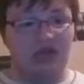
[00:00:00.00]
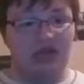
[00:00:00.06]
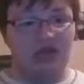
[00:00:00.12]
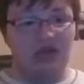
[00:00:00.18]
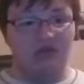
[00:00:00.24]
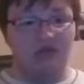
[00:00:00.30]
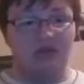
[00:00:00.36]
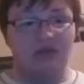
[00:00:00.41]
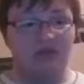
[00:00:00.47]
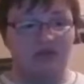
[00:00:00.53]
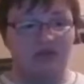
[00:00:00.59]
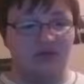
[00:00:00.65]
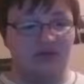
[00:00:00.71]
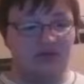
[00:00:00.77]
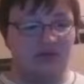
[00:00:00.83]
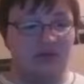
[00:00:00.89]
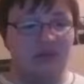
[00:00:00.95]
ended up
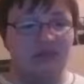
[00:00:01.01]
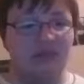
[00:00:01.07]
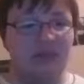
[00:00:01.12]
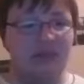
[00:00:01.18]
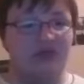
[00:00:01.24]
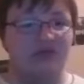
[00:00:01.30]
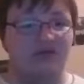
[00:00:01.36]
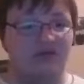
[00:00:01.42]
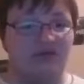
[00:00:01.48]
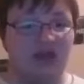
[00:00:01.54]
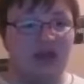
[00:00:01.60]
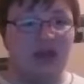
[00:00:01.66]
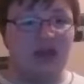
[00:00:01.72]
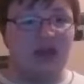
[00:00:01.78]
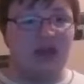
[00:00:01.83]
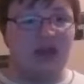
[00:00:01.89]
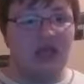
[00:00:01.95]
getting me in a
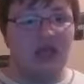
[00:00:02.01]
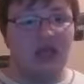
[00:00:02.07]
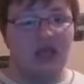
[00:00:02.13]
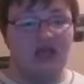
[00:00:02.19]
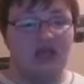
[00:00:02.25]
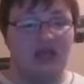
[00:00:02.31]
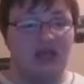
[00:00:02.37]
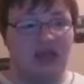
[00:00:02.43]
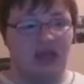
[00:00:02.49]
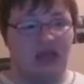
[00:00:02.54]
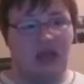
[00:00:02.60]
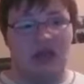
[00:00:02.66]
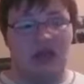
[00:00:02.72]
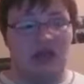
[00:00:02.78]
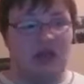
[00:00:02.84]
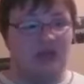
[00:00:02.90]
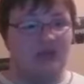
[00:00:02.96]
fight, then
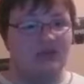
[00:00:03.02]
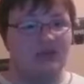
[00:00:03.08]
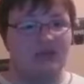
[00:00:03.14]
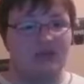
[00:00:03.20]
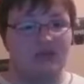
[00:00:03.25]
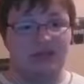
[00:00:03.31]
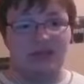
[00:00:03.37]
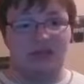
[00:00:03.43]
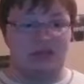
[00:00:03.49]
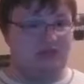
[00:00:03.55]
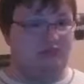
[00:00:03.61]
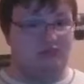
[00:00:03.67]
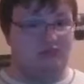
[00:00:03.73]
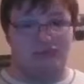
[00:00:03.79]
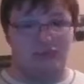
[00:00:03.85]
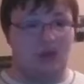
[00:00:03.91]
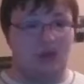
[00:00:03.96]
obviously
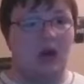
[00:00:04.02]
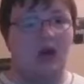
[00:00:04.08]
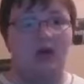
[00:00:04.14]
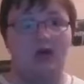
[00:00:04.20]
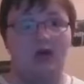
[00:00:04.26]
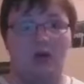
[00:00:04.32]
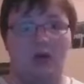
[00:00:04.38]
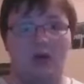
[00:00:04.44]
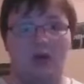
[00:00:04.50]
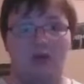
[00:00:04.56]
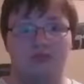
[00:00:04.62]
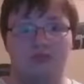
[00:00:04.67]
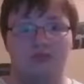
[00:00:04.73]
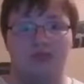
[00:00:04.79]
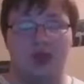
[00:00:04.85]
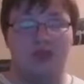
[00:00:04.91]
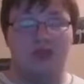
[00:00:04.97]
you're on your own.
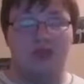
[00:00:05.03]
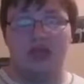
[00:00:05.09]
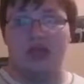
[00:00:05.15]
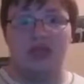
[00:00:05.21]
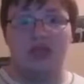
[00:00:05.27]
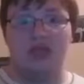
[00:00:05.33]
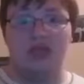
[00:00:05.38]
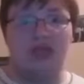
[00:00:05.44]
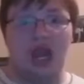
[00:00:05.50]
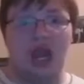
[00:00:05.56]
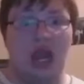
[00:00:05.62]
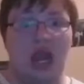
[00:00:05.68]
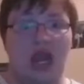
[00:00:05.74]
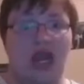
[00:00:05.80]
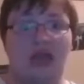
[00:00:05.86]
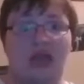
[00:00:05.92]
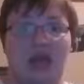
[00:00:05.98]
I mean,
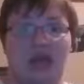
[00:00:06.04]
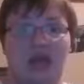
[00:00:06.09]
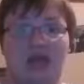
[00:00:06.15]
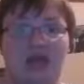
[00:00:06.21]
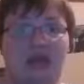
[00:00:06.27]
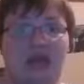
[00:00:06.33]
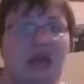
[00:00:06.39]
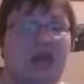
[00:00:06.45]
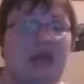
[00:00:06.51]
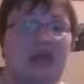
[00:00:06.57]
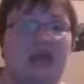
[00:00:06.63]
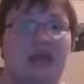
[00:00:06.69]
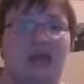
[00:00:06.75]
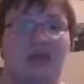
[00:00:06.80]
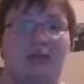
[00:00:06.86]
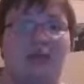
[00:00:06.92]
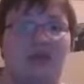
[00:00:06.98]
I ain't
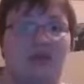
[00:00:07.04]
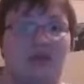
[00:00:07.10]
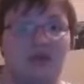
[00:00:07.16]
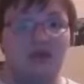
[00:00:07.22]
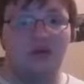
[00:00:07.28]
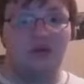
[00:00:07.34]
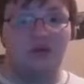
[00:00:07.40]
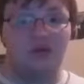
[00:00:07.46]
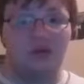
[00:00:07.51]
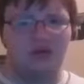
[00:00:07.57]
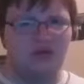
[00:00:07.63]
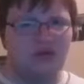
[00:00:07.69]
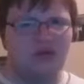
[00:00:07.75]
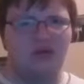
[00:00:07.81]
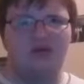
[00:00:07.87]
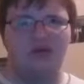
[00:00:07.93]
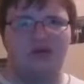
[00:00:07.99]
dealing with it. You
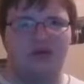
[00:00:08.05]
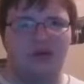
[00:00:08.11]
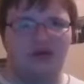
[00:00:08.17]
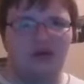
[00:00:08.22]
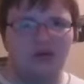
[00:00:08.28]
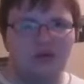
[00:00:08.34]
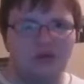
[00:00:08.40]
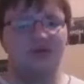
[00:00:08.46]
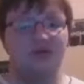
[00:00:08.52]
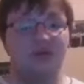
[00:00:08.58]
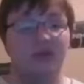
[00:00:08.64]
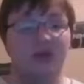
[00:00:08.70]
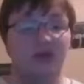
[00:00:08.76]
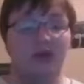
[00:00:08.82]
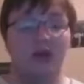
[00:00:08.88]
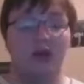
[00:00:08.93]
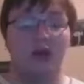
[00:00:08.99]
deal with it.
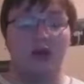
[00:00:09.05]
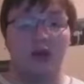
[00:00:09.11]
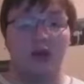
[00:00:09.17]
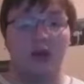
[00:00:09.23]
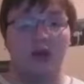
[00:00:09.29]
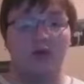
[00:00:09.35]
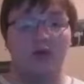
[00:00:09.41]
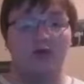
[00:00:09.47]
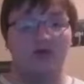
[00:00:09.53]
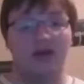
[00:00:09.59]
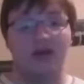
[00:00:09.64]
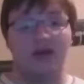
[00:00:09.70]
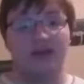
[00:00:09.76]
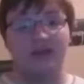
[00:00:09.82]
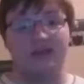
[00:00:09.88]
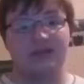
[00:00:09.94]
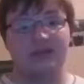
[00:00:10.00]
Speaking about
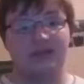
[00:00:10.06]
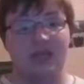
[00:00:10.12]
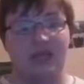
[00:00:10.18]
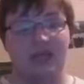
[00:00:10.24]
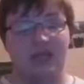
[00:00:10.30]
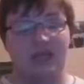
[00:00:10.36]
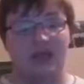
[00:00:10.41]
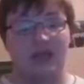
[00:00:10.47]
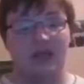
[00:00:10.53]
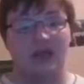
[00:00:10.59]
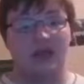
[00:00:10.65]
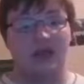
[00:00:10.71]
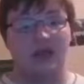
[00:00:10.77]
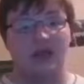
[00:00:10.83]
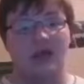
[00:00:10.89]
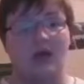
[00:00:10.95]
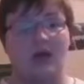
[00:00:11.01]
girlfriends and
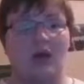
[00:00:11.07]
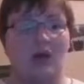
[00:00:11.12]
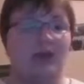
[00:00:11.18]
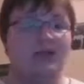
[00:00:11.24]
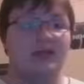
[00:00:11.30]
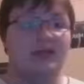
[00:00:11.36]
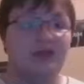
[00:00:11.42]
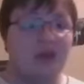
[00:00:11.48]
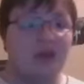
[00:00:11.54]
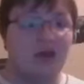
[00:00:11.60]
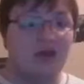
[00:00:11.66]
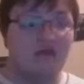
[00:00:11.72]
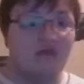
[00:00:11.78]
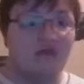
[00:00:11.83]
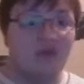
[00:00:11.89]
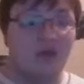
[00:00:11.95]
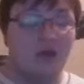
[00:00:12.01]
all that
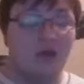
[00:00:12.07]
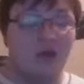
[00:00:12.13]
stuff,